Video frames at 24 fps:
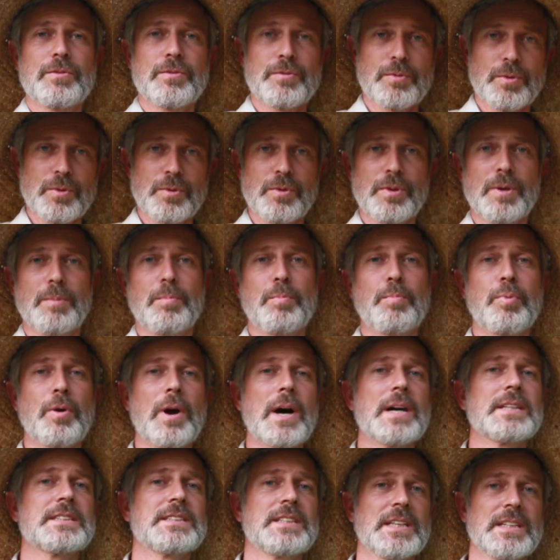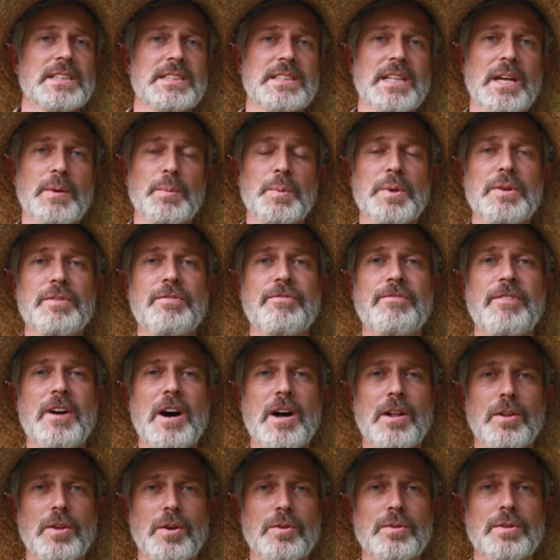through the process that we've
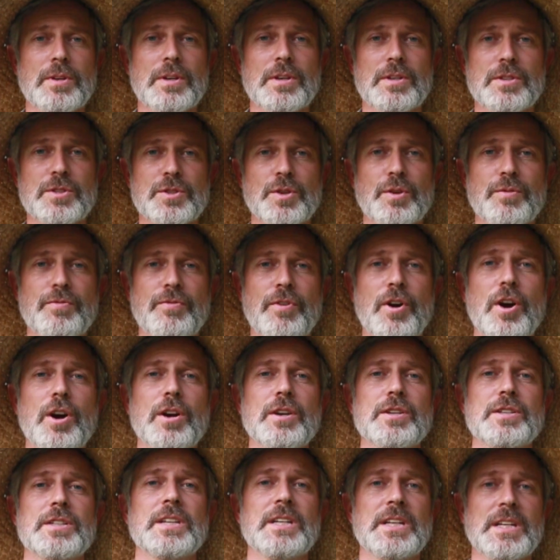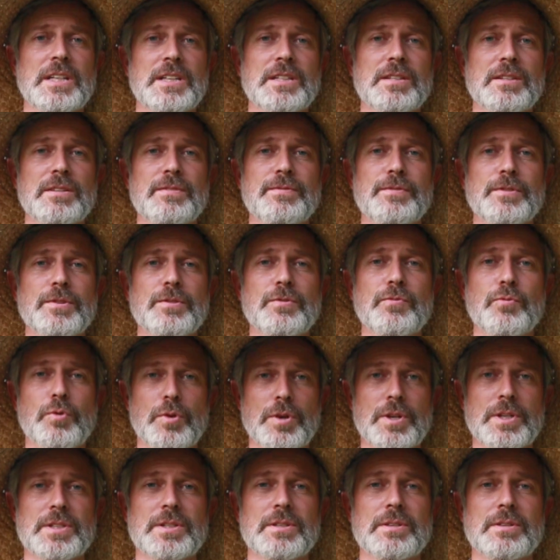followed so far to get to the Food
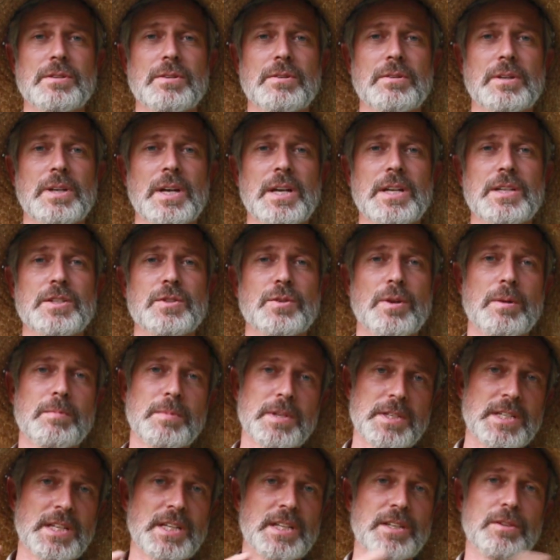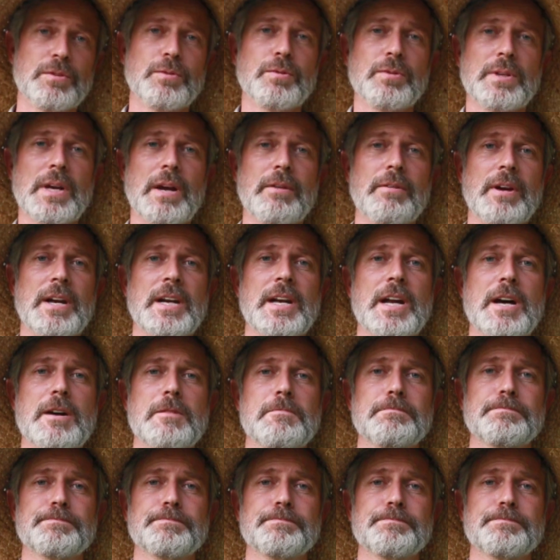Forest. Okay, so I'm going to take you through that right now.